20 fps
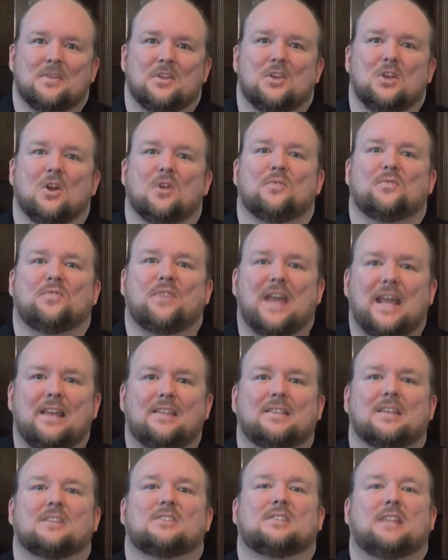Your
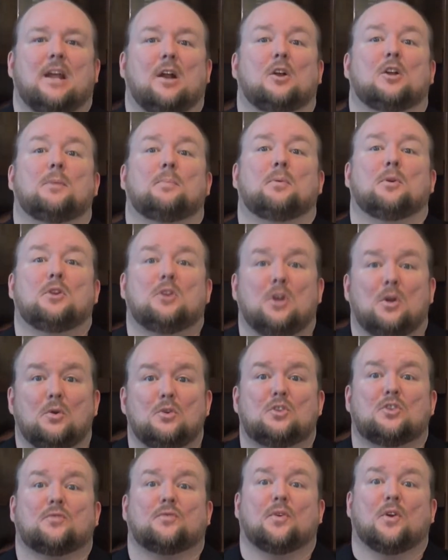faith is there to
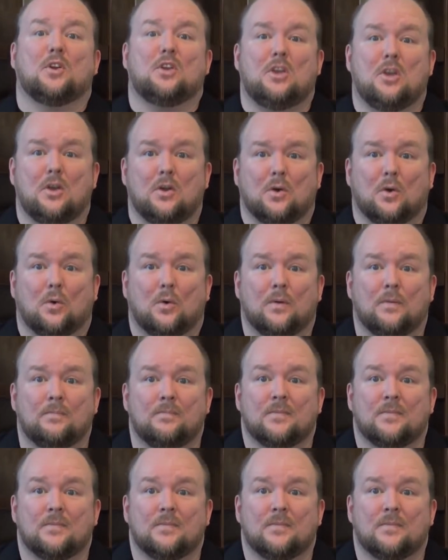produce for you.